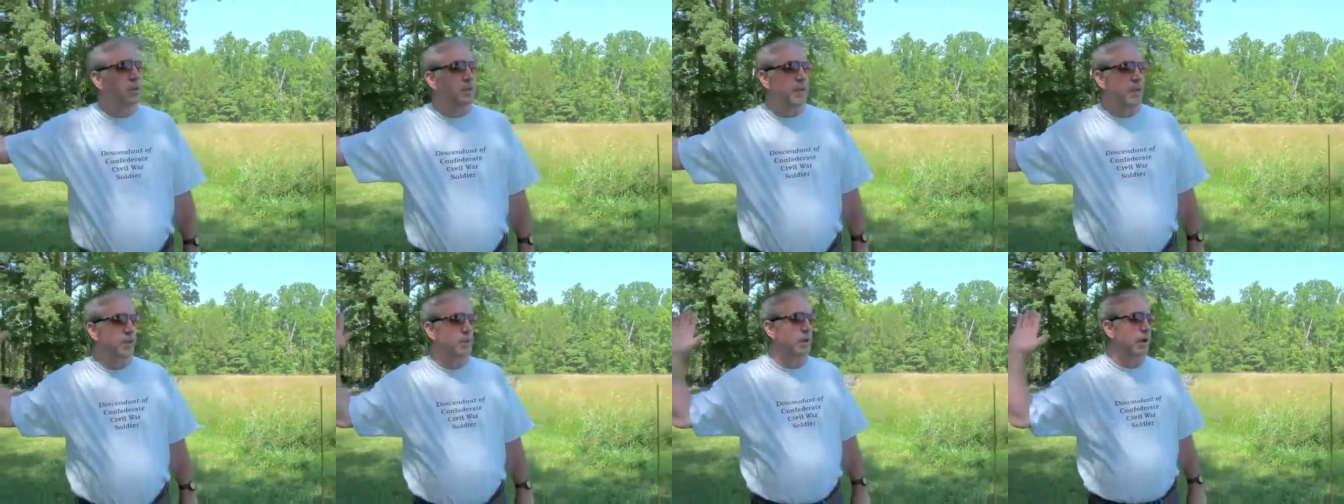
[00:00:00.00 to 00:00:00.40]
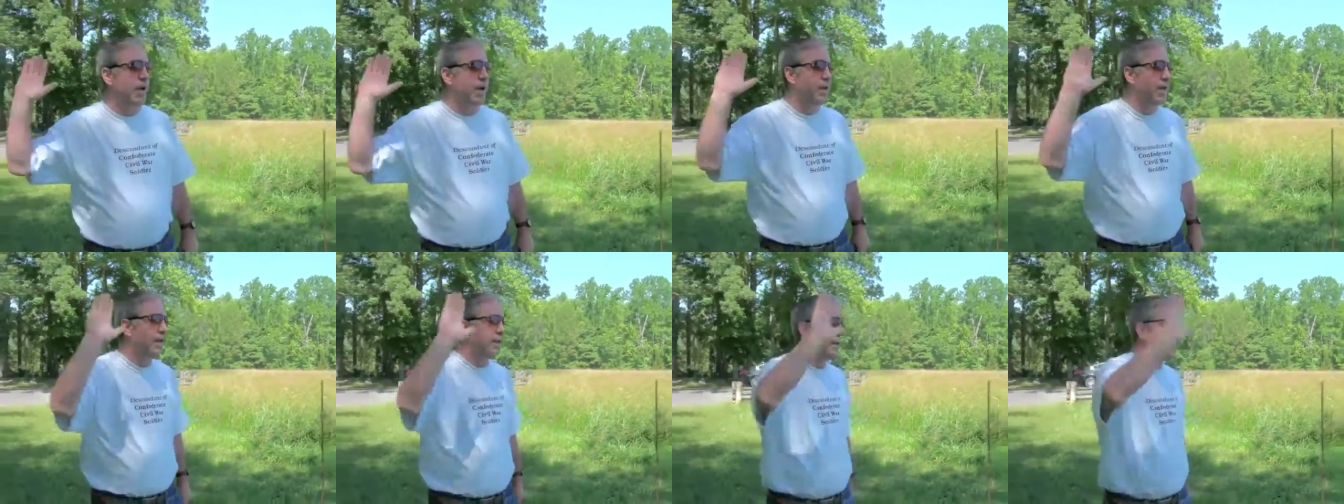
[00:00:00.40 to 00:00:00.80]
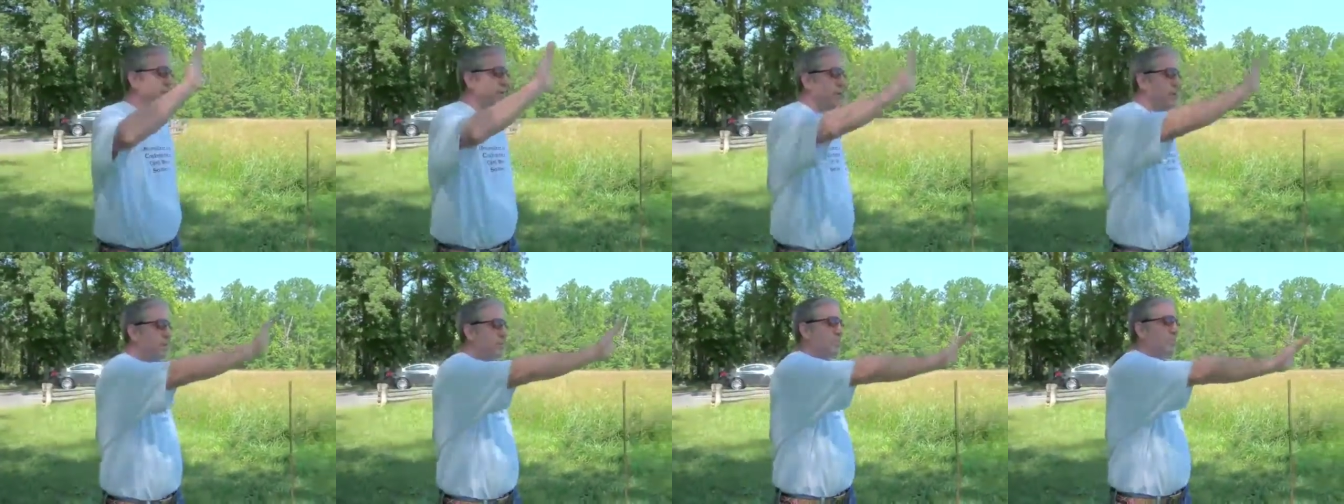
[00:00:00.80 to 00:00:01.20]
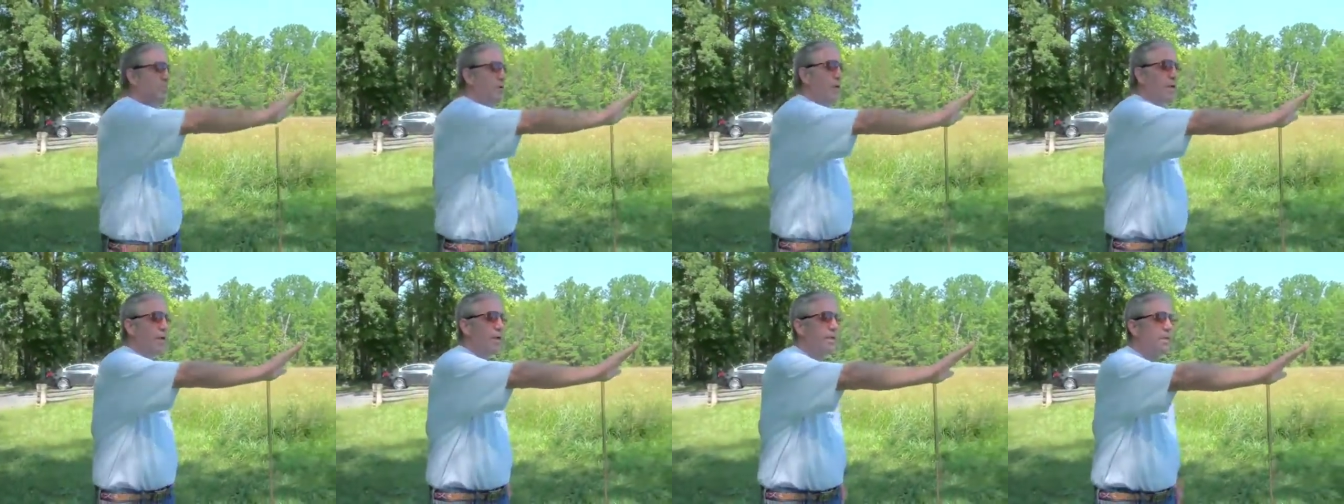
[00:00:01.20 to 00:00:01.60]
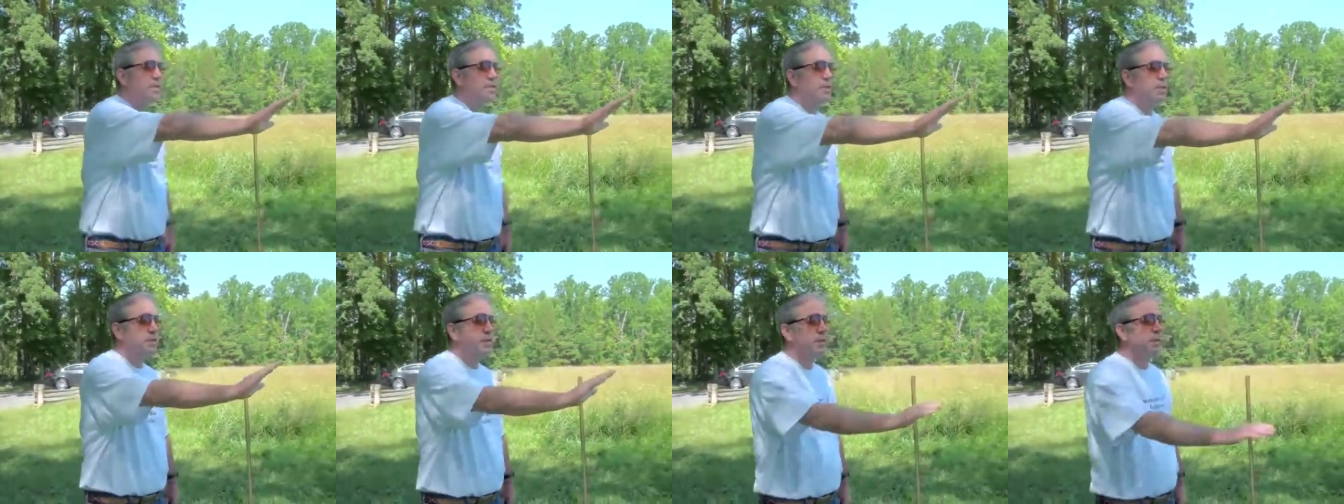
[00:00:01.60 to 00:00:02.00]
They were heading to this place
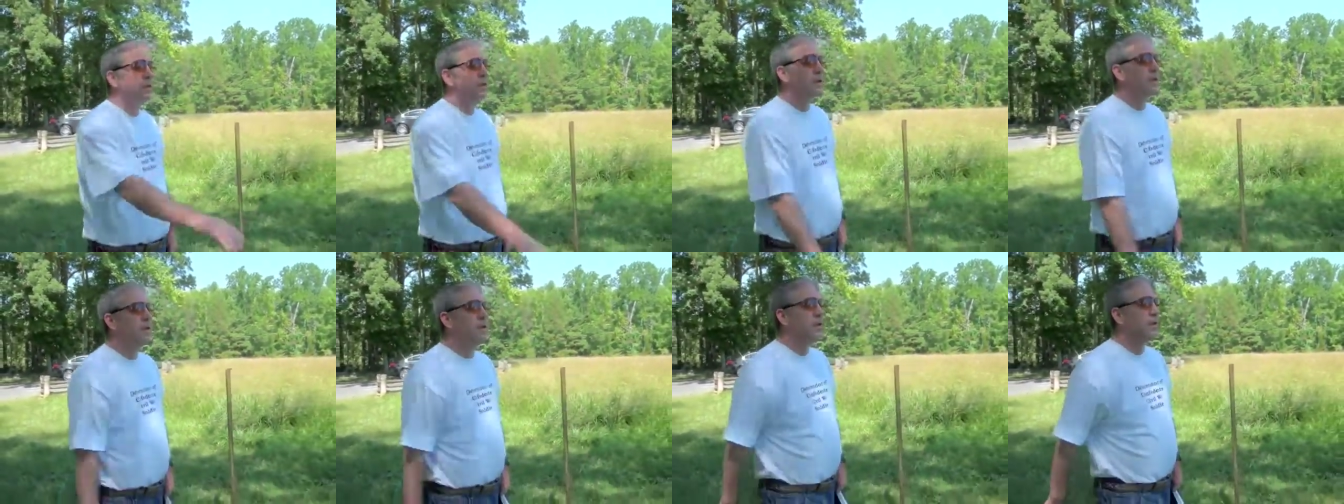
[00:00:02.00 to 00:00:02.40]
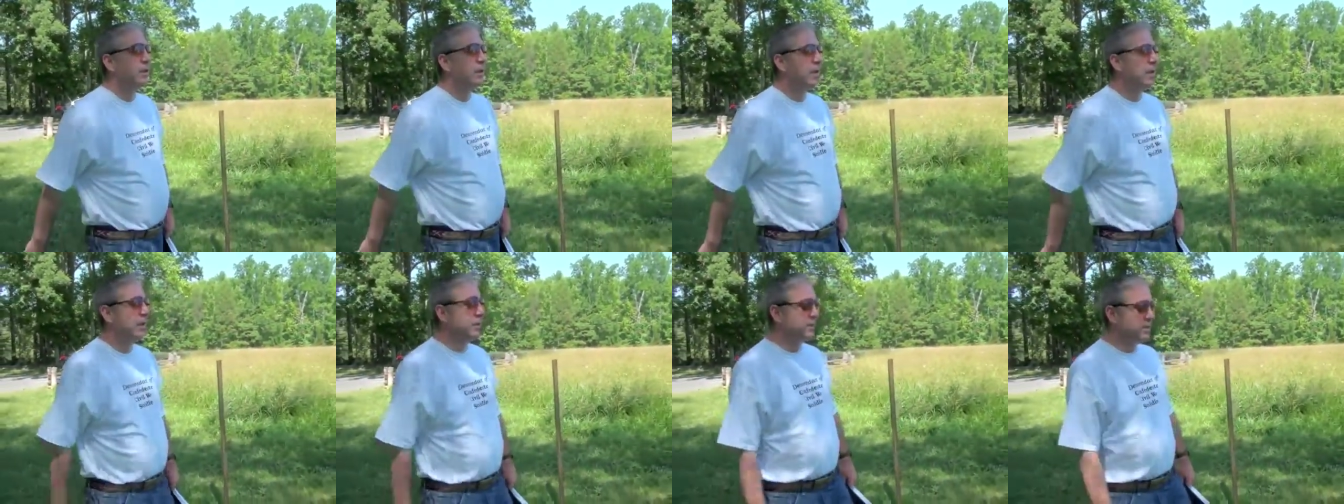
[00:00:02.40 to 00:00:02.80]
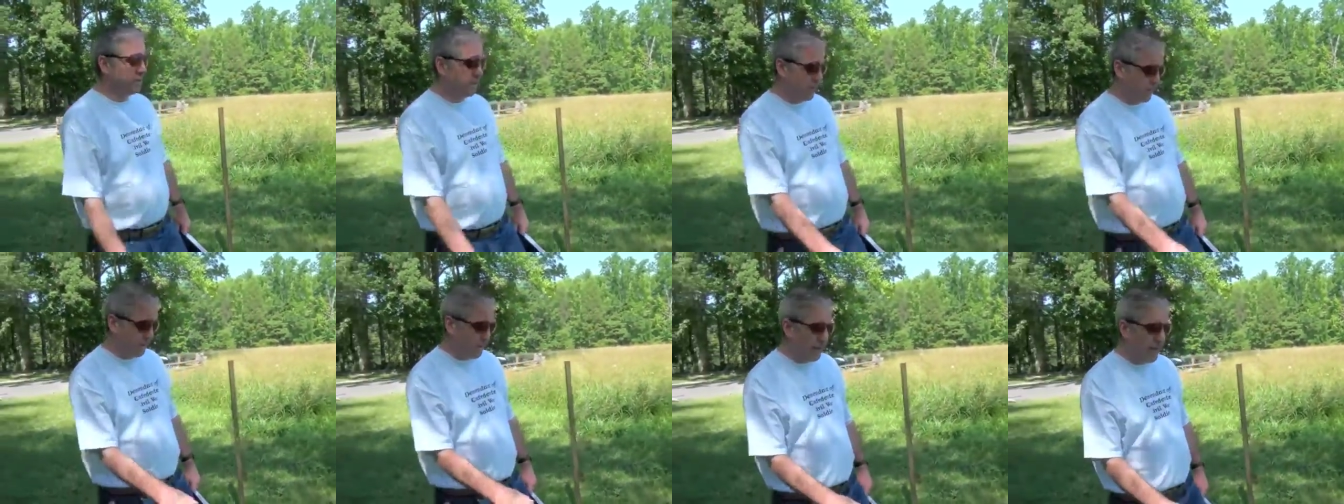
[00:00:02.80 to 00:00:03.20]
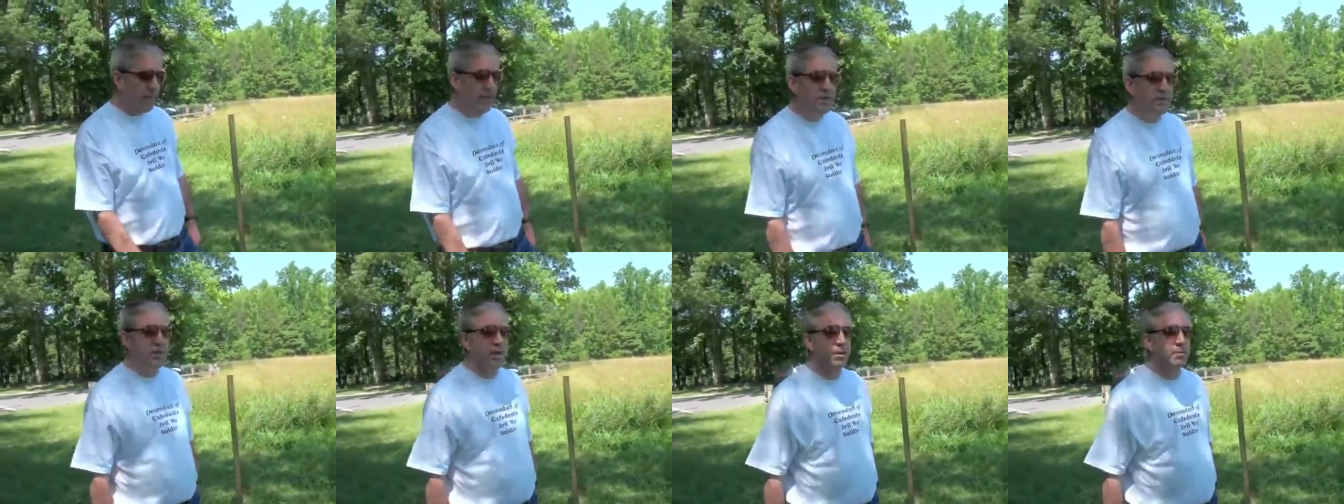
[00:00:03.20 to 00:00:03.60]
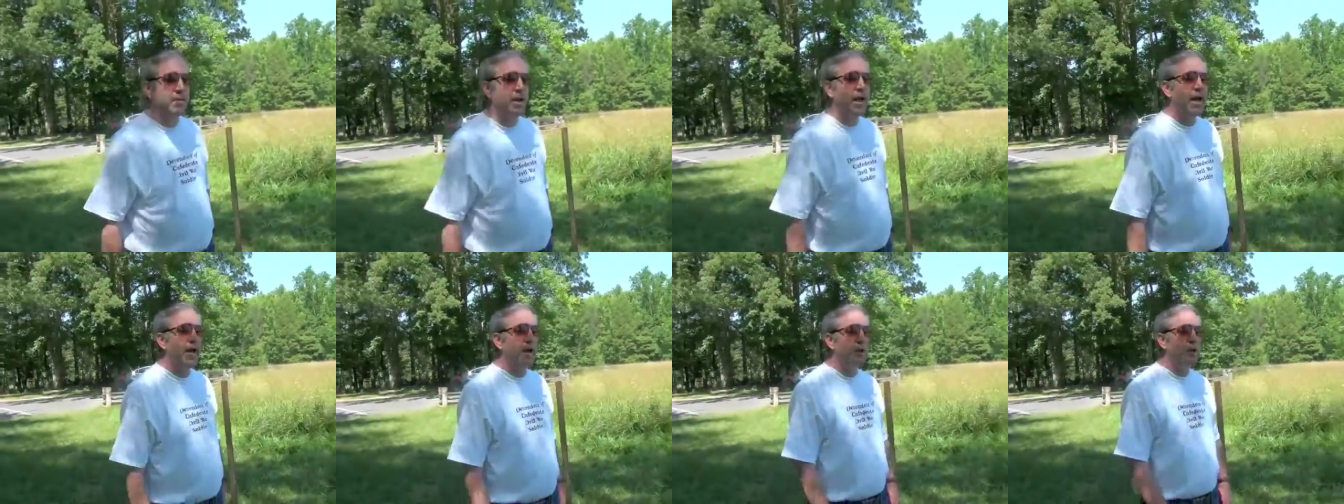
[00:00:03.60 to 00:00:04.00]
uh, to engage in a
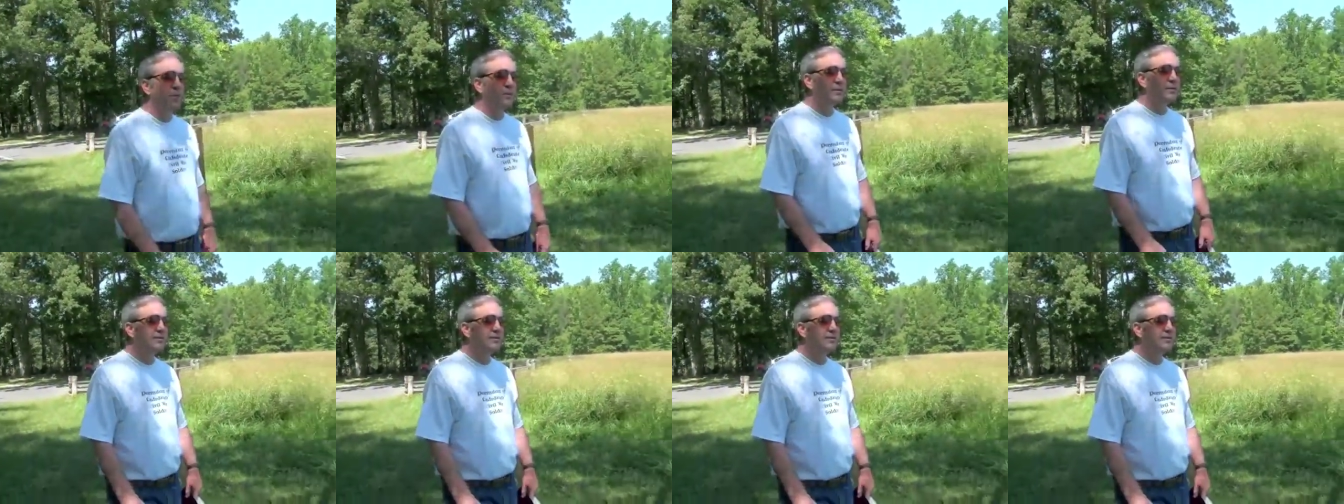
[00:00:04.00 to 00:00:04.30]
battle.